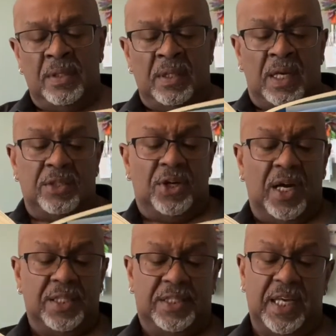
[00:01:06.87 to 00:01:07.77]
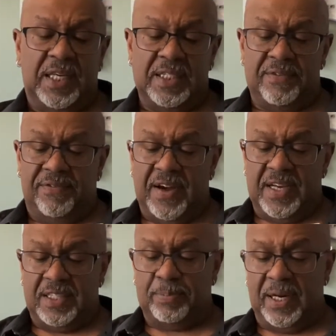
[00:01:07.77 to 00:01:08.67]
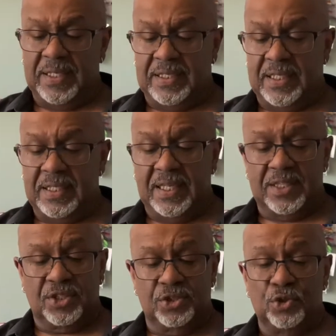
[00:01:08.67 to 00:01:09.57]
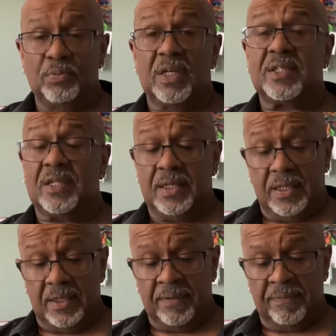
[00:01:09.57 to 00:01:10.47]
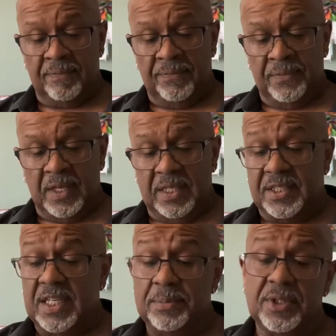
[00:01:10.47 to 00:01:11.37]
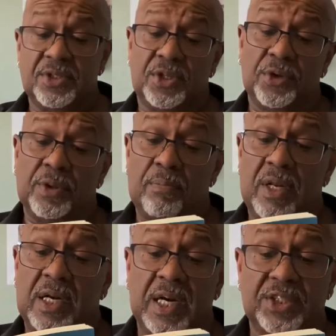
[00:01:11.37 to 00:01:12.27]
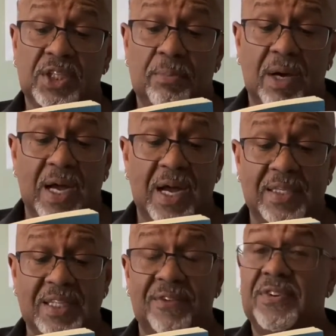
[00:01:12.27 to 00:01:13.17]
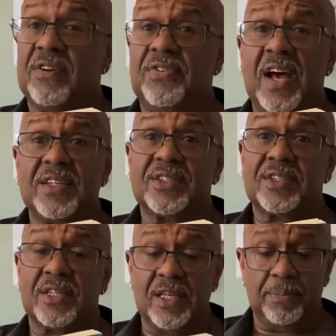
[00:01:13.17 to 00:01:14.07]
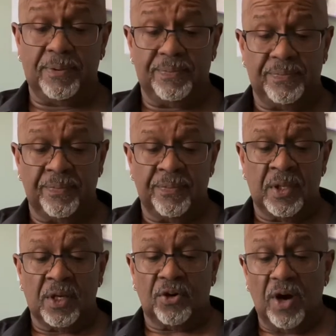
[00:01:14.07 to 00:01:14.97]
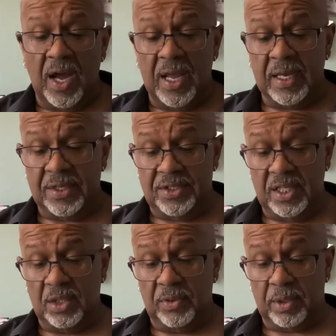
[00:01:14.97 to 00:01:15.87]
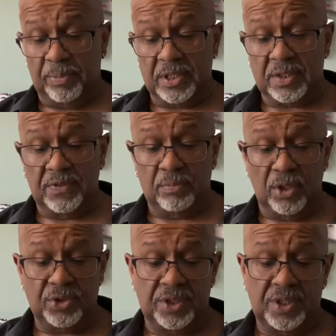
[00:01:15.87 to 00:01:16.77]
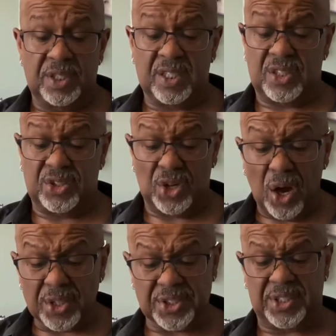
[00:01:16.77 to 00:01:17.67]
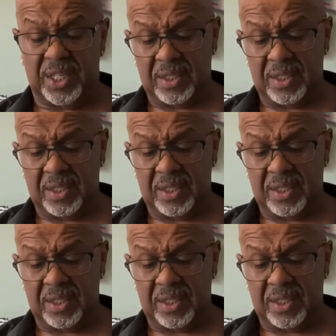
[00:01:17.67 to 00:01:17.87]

I tried to take his advice, but I didn't get to do much thinking. It seems as though the minute I shut my eyes, I fell fast asleep. Crying and dealing with a bunch of emotions is exhausting.